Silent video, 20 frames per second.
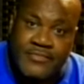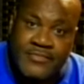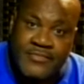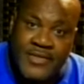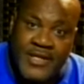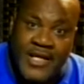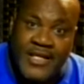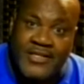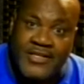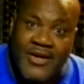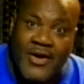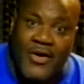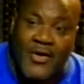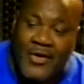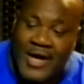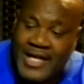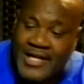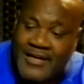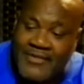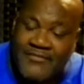And no,
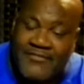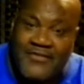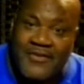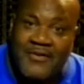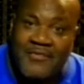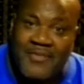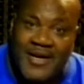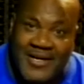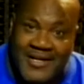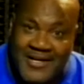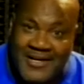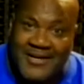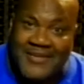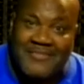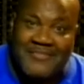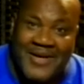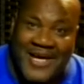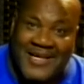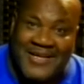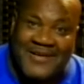I didn't fill my
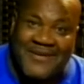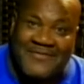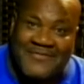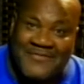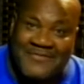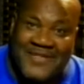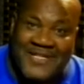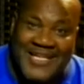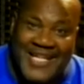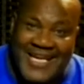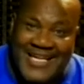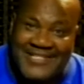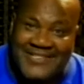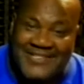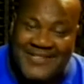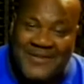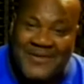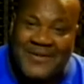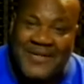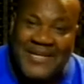cup back up from the last
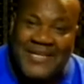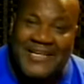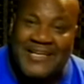show.